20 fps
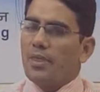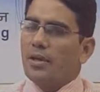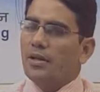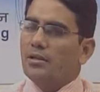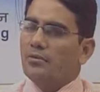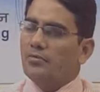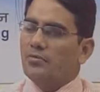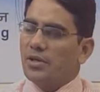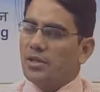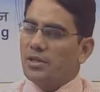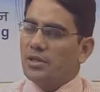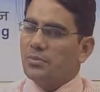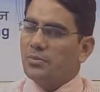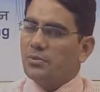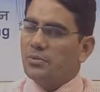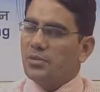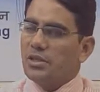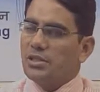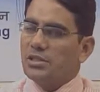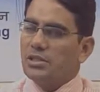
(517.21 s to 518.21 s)
in factory
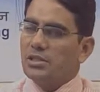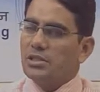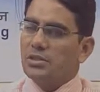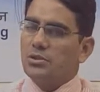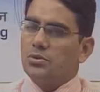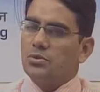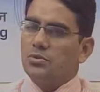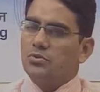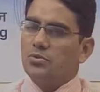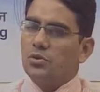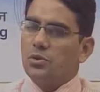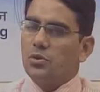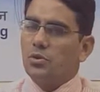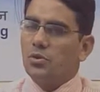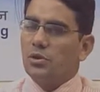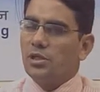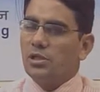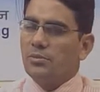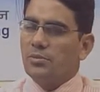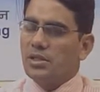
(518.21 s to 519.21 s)
premises we
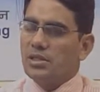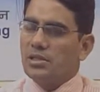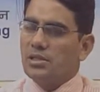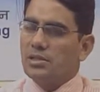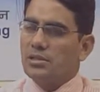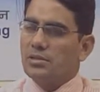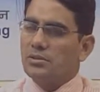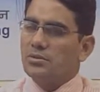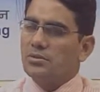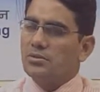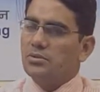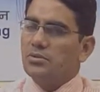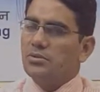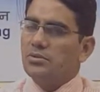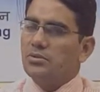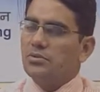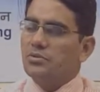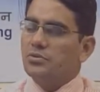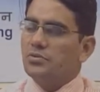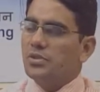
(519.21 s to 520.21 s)
call them as
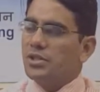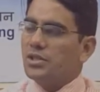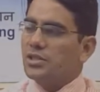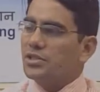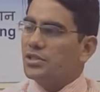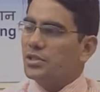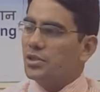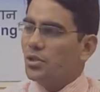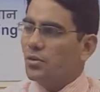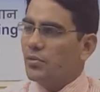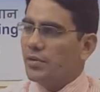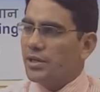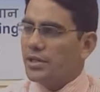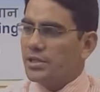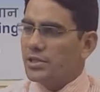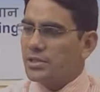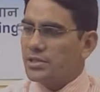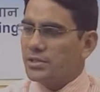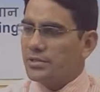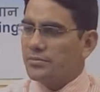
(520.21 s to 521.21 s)
factory
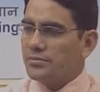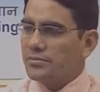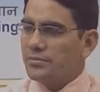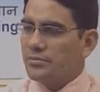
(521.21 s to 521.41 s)
overheads.